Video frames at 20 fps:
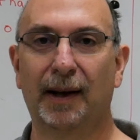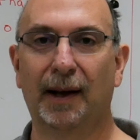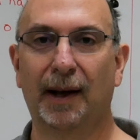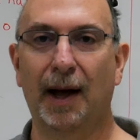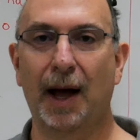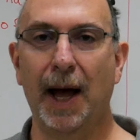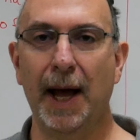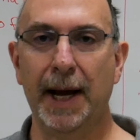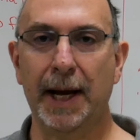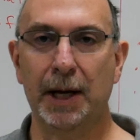
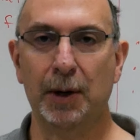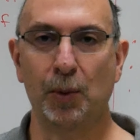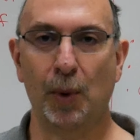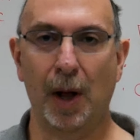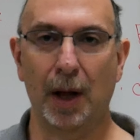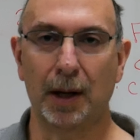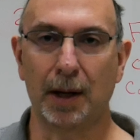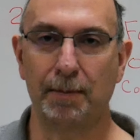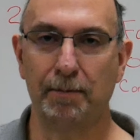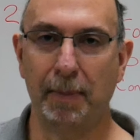Hi and
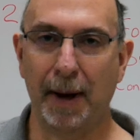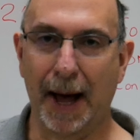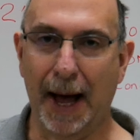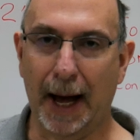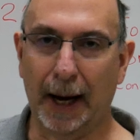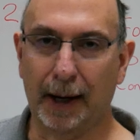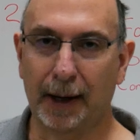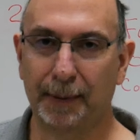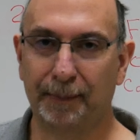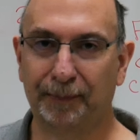welcome
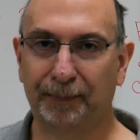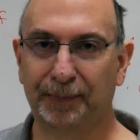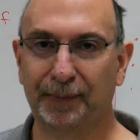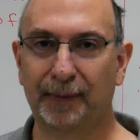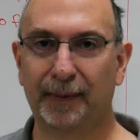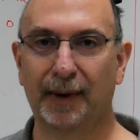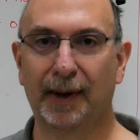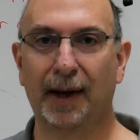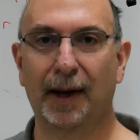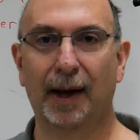back.
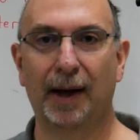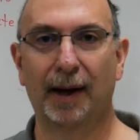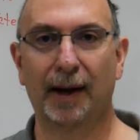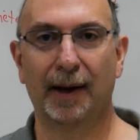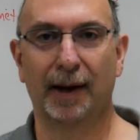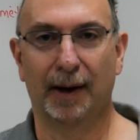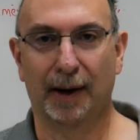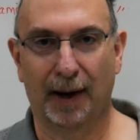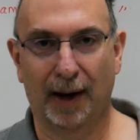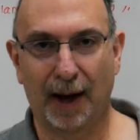
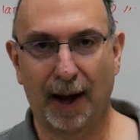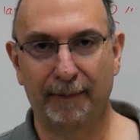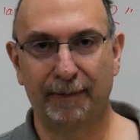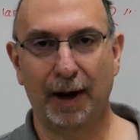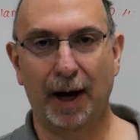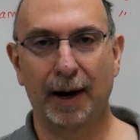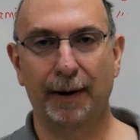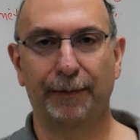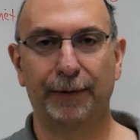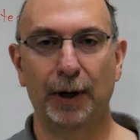I've
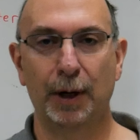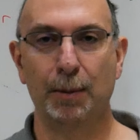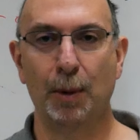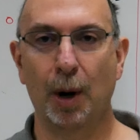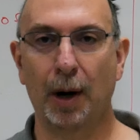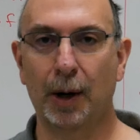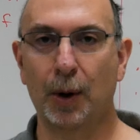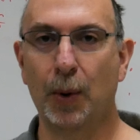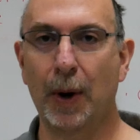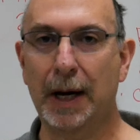got a few
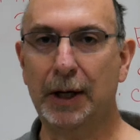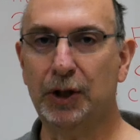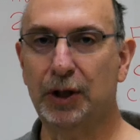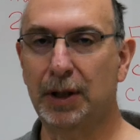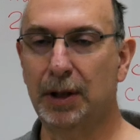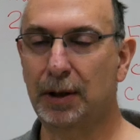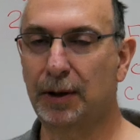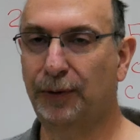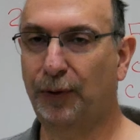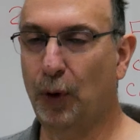more
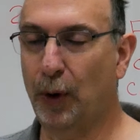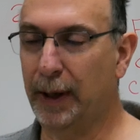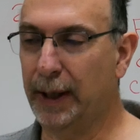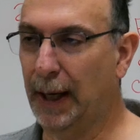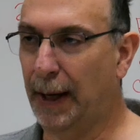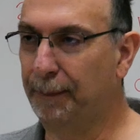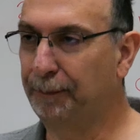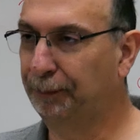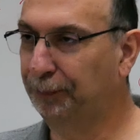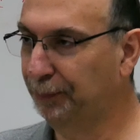questions for you.
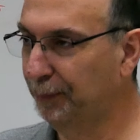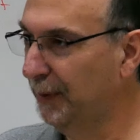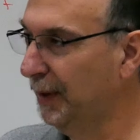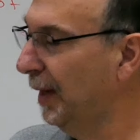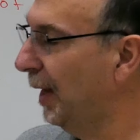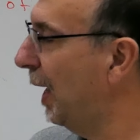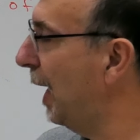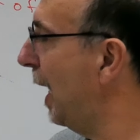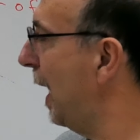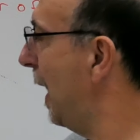
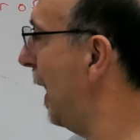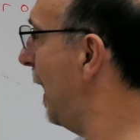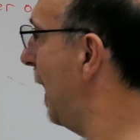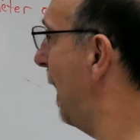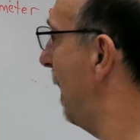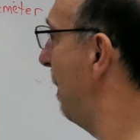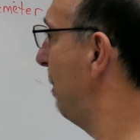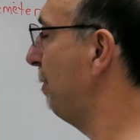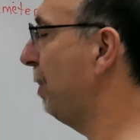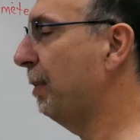
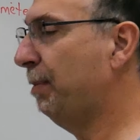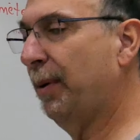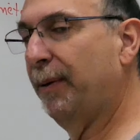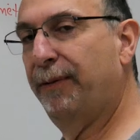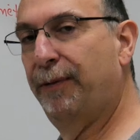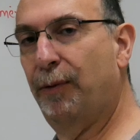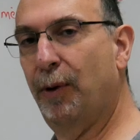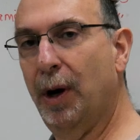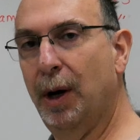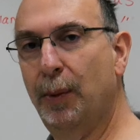But
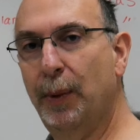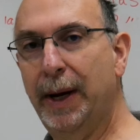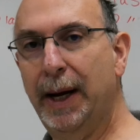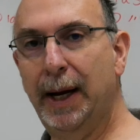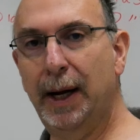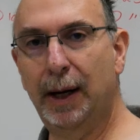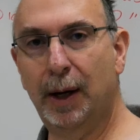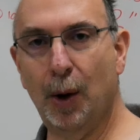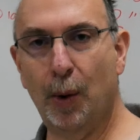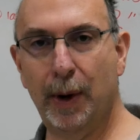before
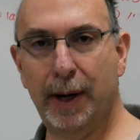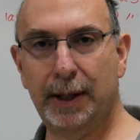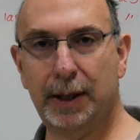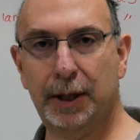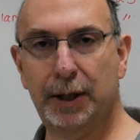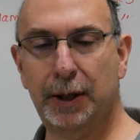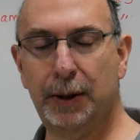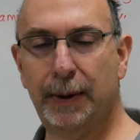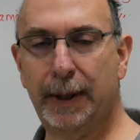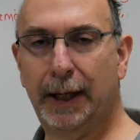we go into
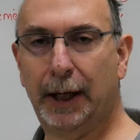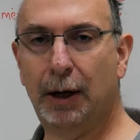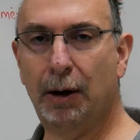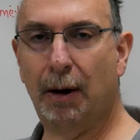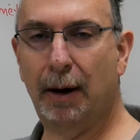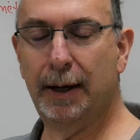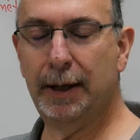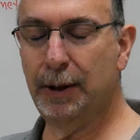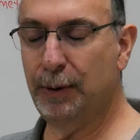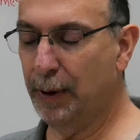doing
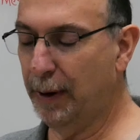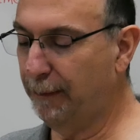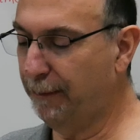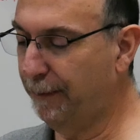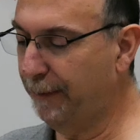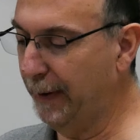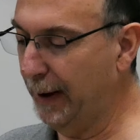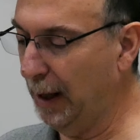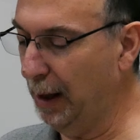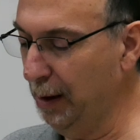conduit
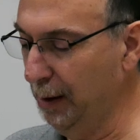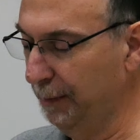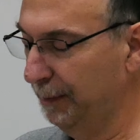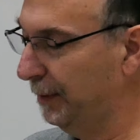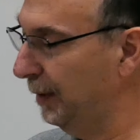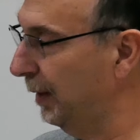fill,